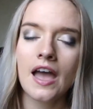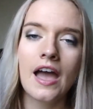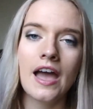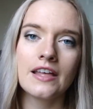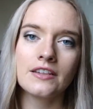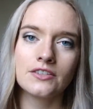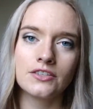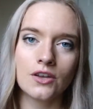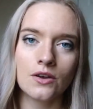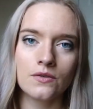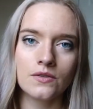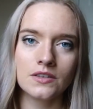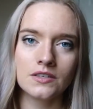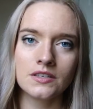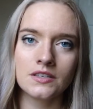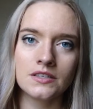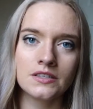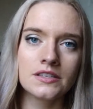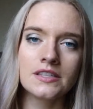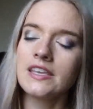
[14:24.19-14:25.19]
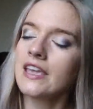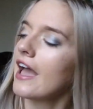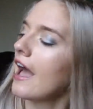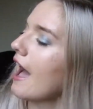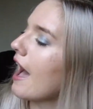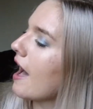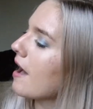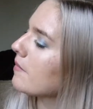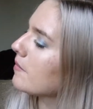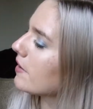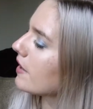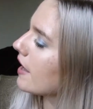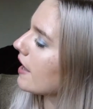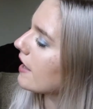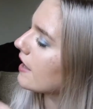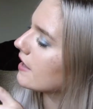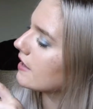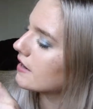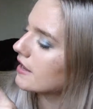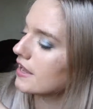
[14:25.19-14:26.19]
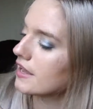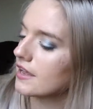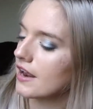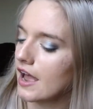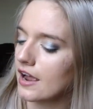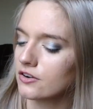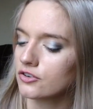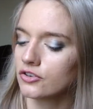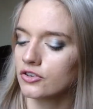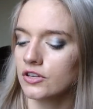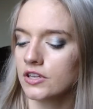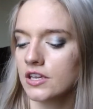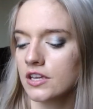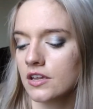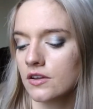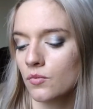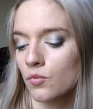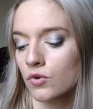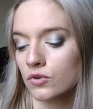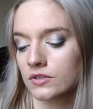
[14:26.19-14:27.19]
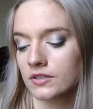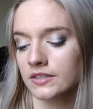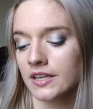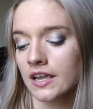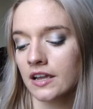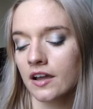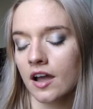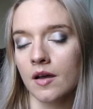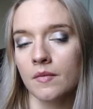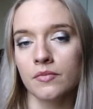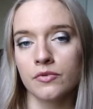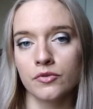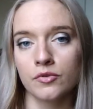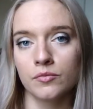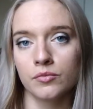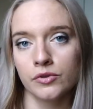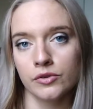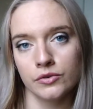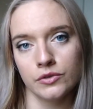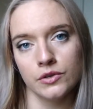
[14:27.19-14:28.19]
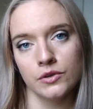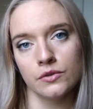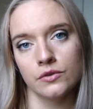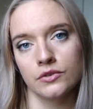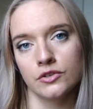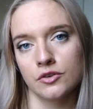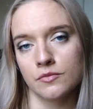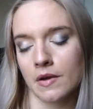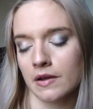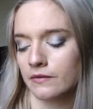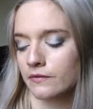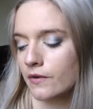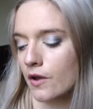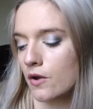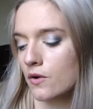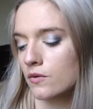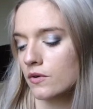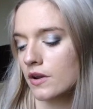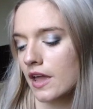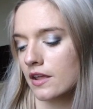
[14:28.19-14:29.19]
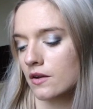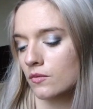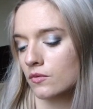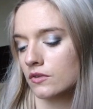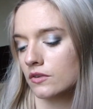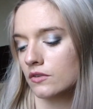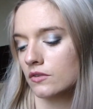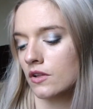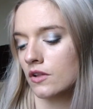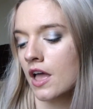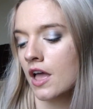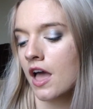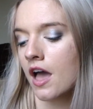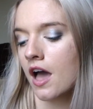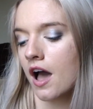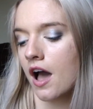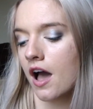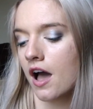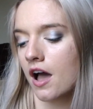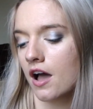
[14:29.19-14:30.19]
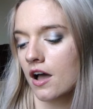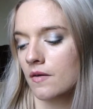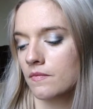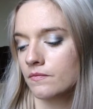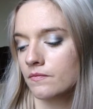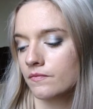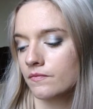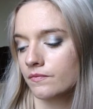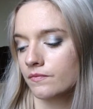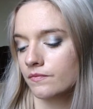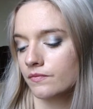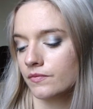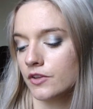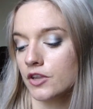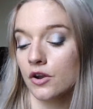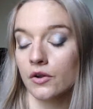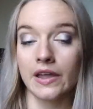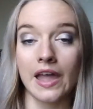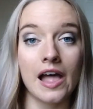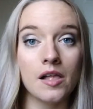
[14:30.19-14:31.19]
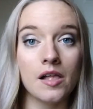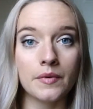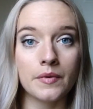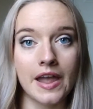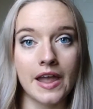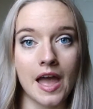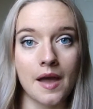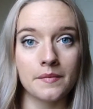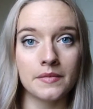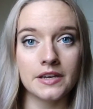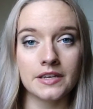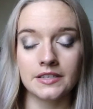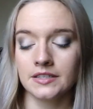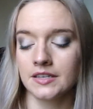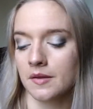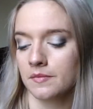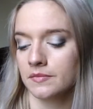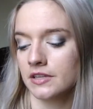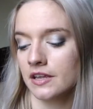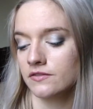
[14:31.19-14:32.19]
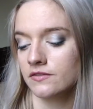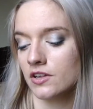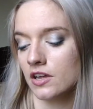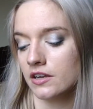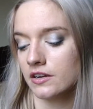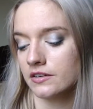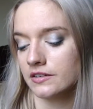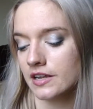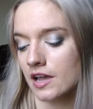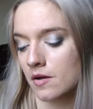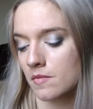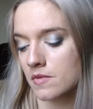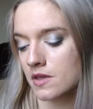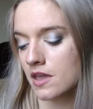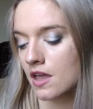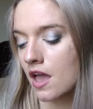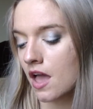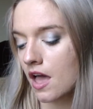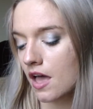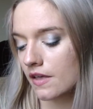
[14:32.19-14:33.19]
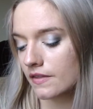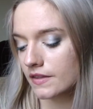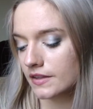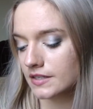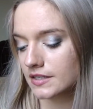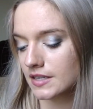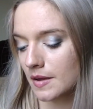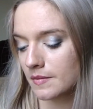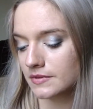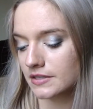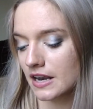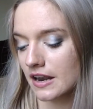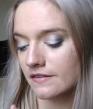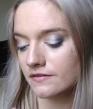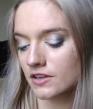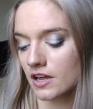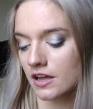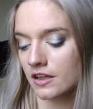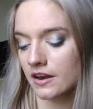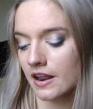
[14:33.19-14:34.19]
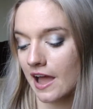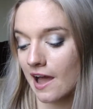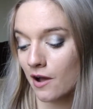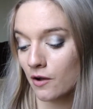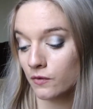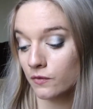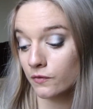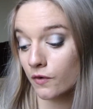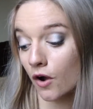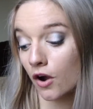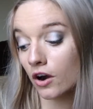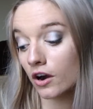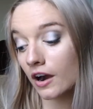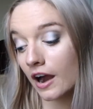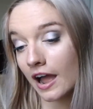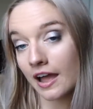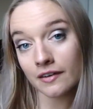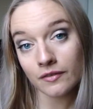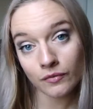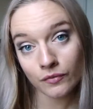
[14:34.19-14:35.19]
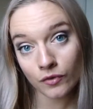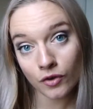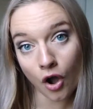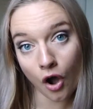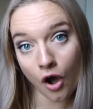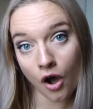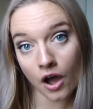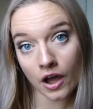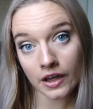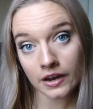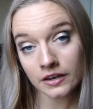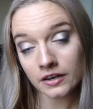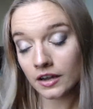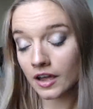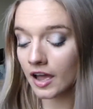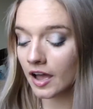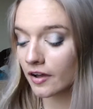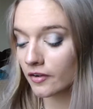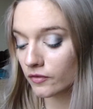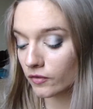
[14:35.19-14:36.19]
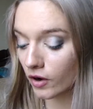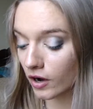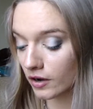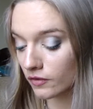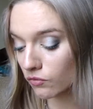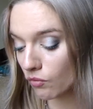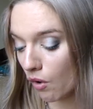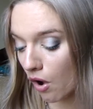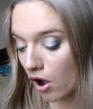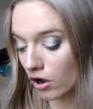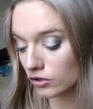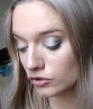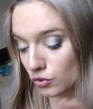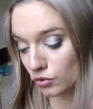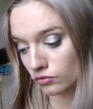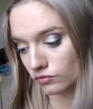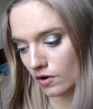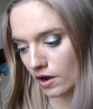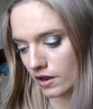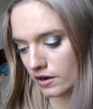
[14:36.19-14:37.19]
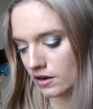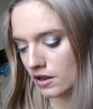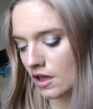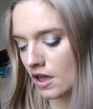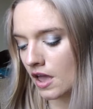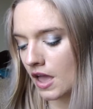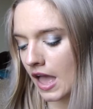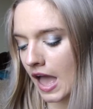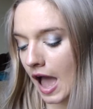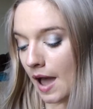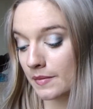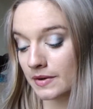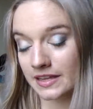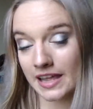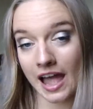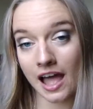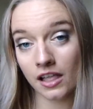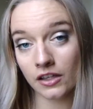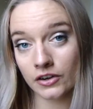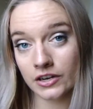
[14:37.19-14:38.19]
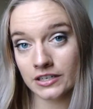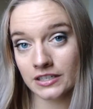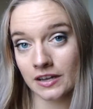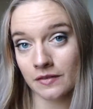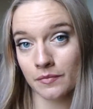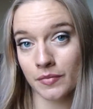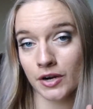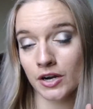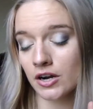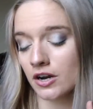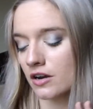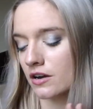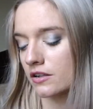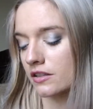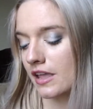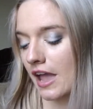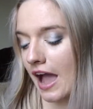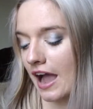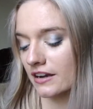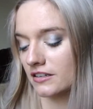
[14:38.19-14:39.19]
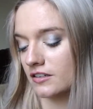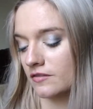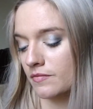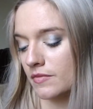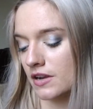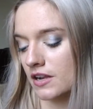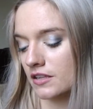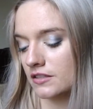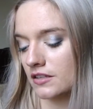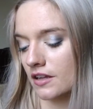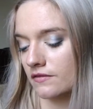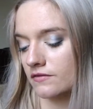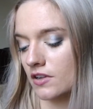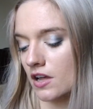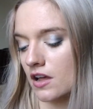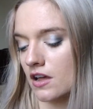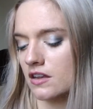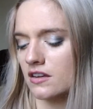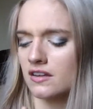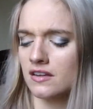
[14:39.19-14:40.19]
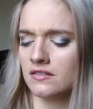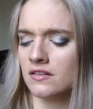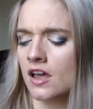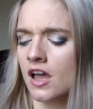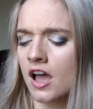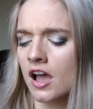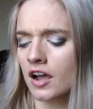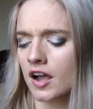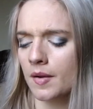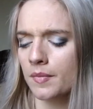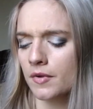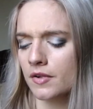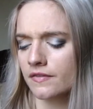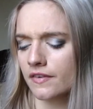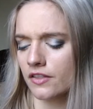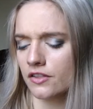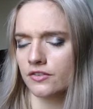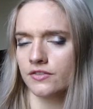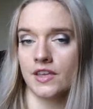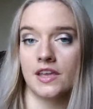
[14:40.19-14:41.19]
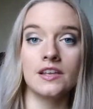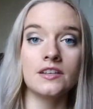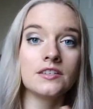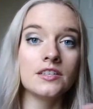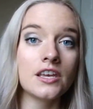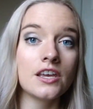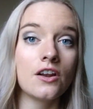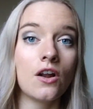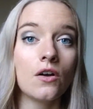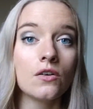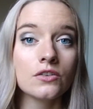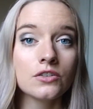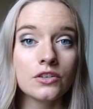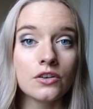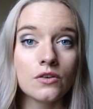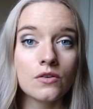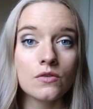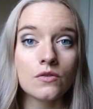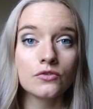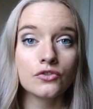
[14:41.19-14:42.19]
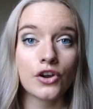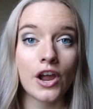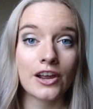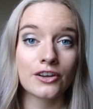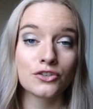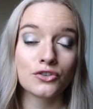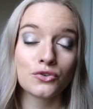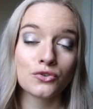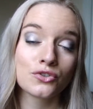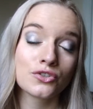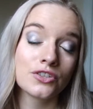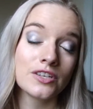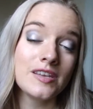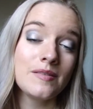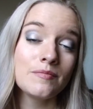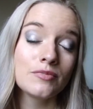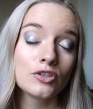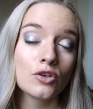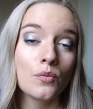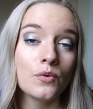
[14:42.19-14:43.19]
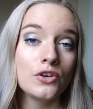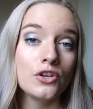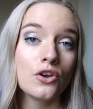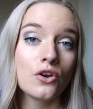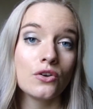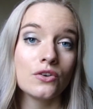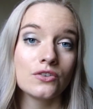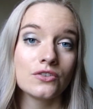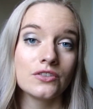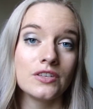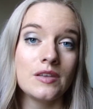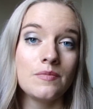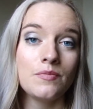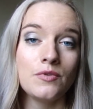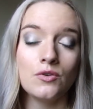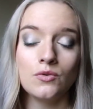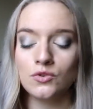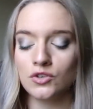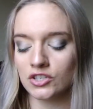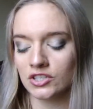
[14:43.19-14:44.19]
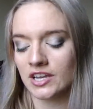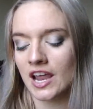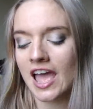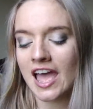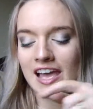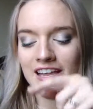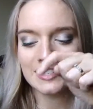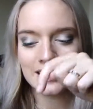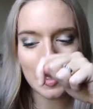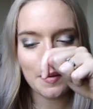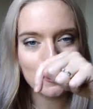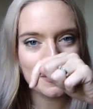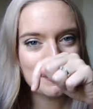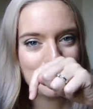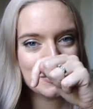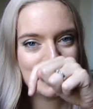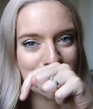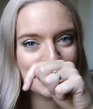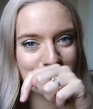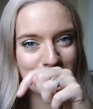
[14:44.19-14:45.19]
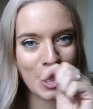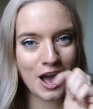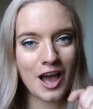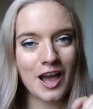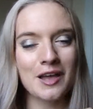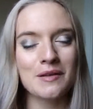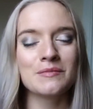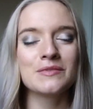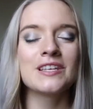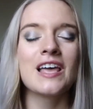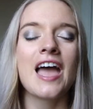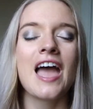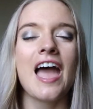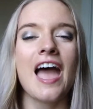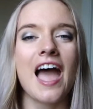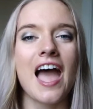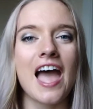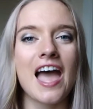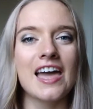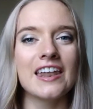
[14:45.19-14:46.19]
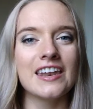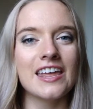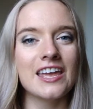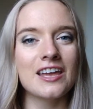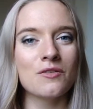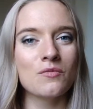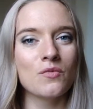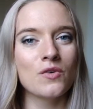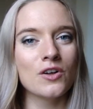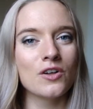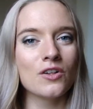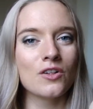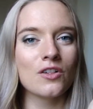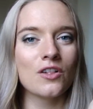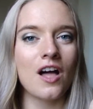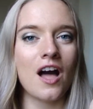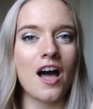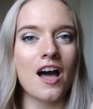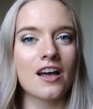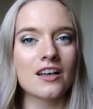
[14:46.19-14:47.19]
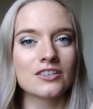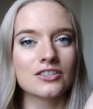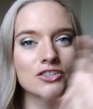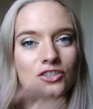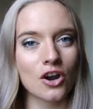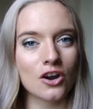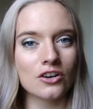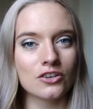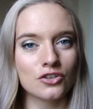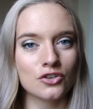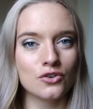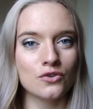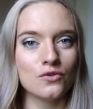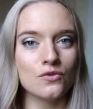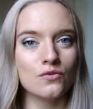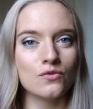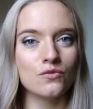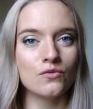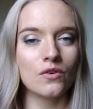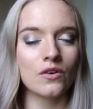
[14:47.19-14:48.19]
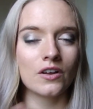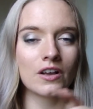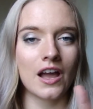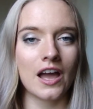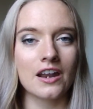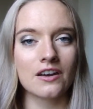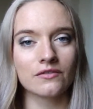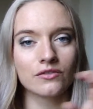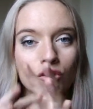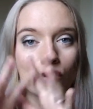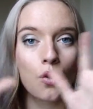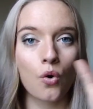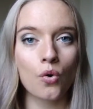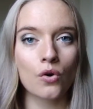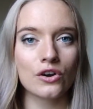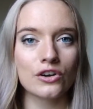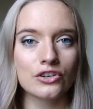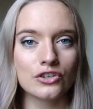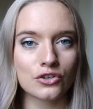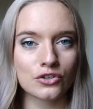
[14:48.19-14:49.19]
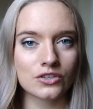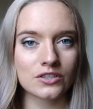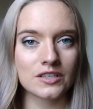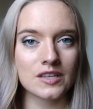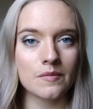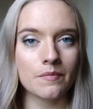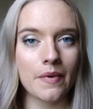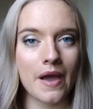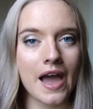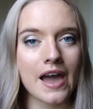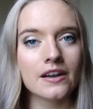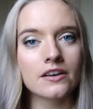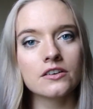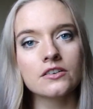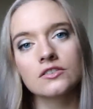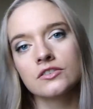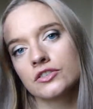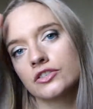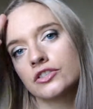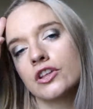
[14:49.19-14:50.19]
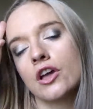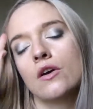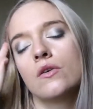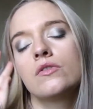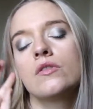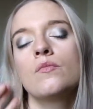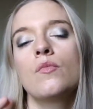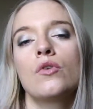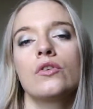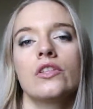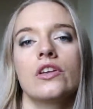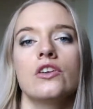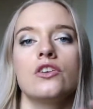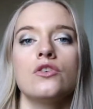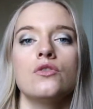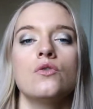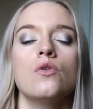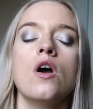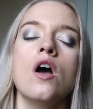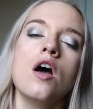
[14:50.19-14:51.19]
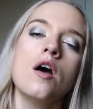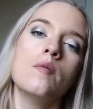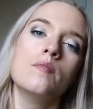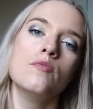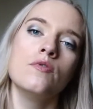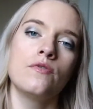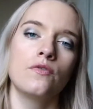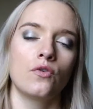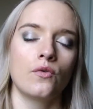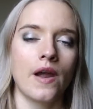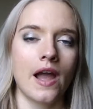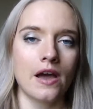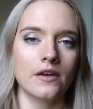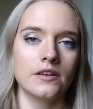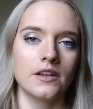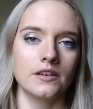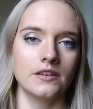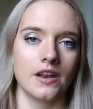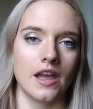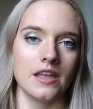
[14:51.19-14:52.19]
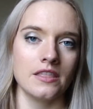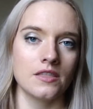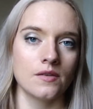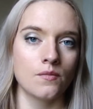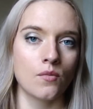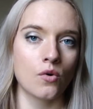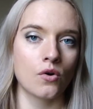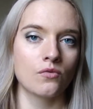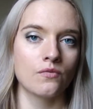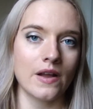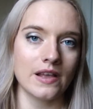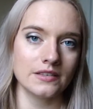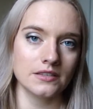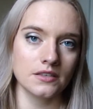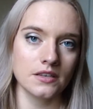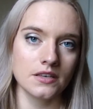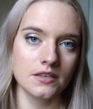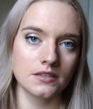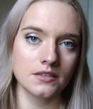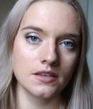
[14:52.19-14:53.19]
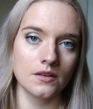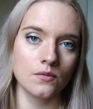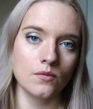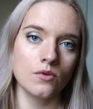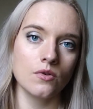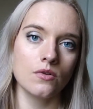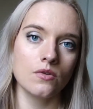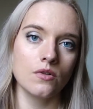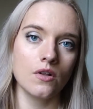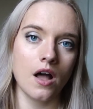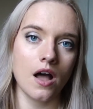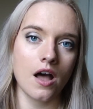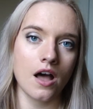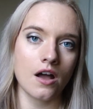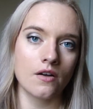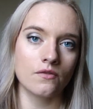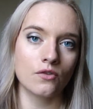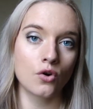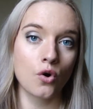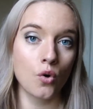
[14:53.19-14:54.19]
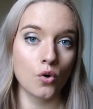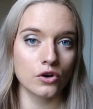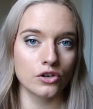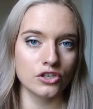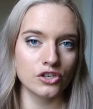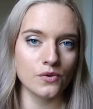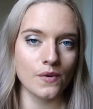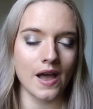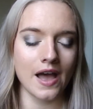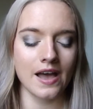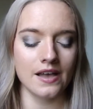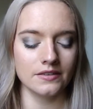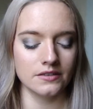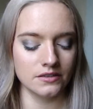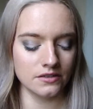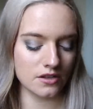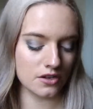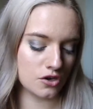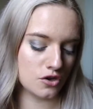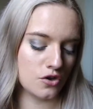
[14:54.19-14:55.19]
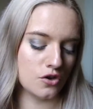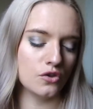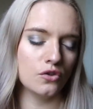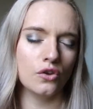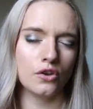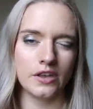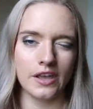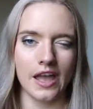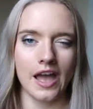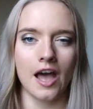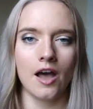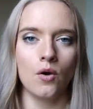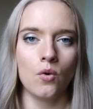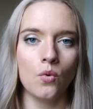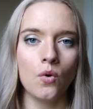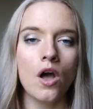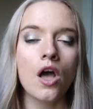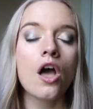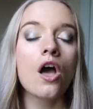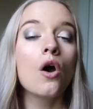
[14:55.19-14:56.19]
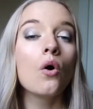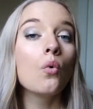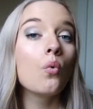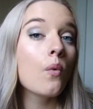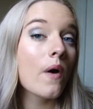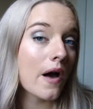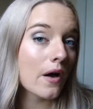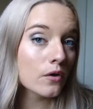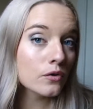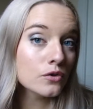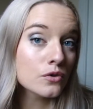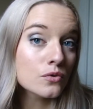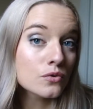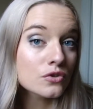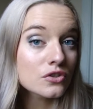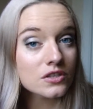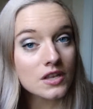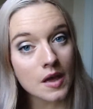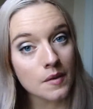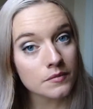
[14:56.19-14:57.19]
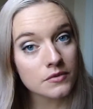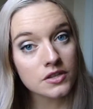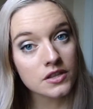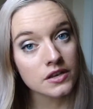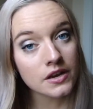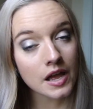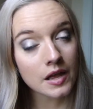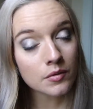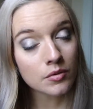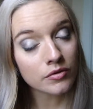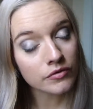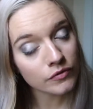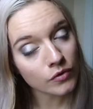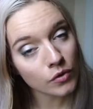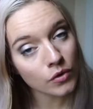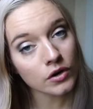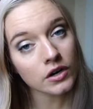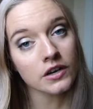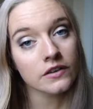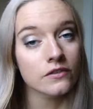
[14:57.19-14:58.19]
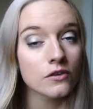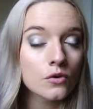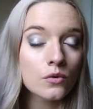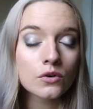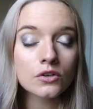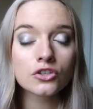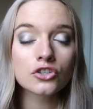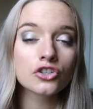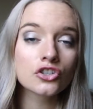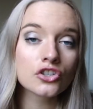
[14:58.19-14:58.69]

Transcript: And so this is the app, and it actually will sync up through Bluetooth to my phone, and it will calibrate how many steps I've done and tell me the steps that I've done, how far I've gone, how far I've walked or run, how many calories I've burned, the active minutes I've done, and a couple of other things. It also tracks your sleep, so when you go to sleep, you just tap it a bunch of times and it will start to kind of record your sleep patterns. So the more that you move around at night, the more restless it will record you as, and then you can look at how well you slept the night before if you were